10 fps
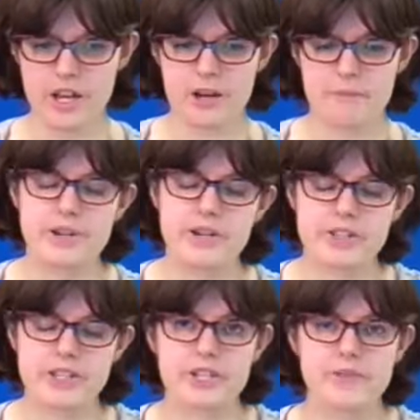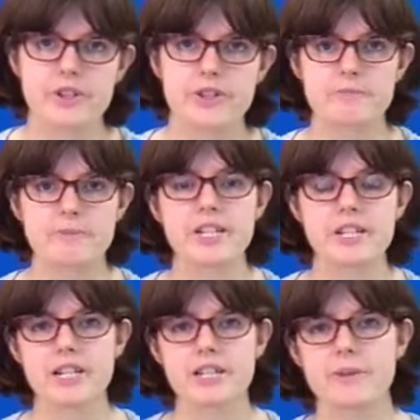Most interviews,
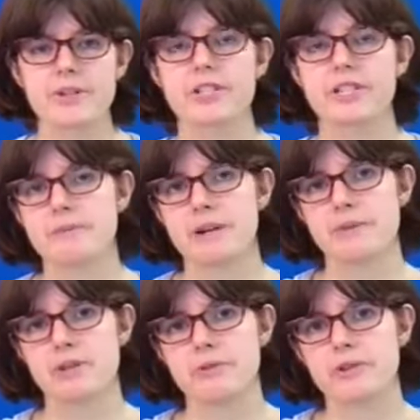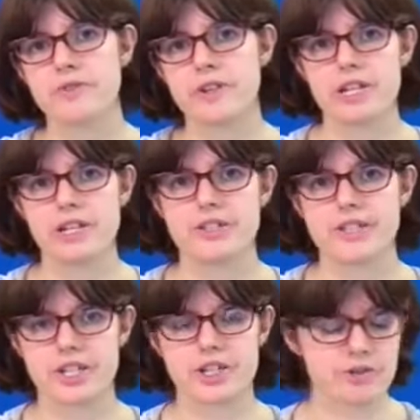particularly the ones, and it might be your portfolio
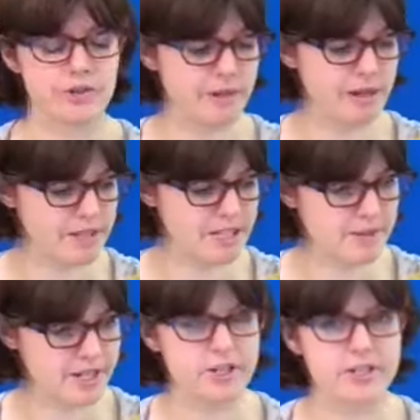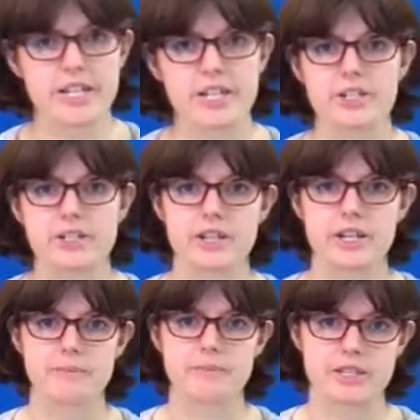station or it might be a special station
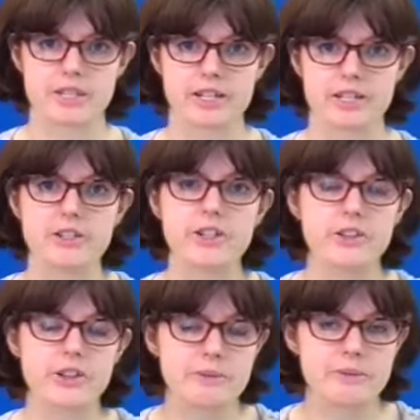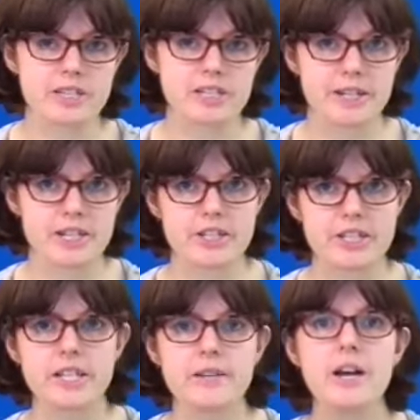designed to look at your commitment to
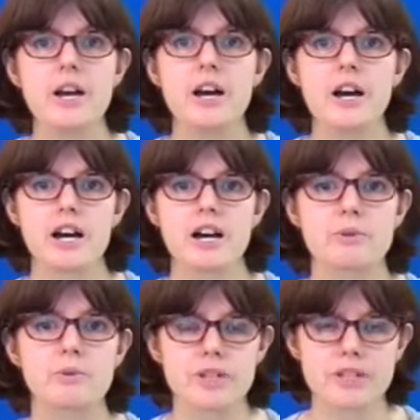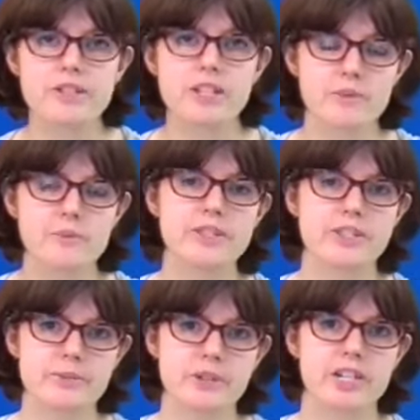specialty, will start with
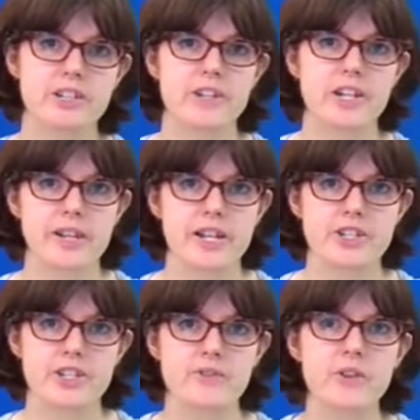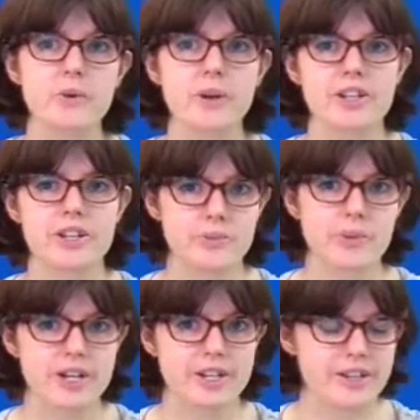some kind of variation of who are you,
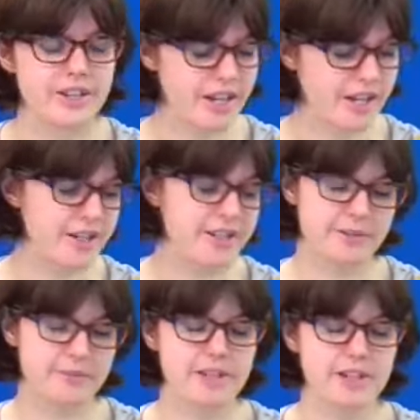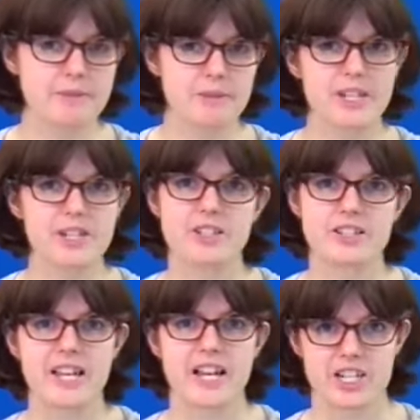why are you here. In some specialties,
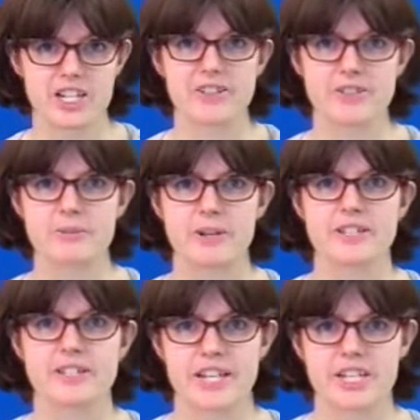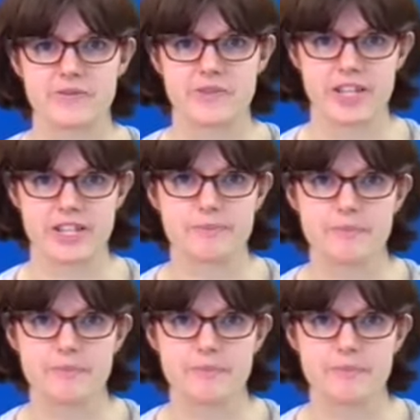they actually use the presentation for this.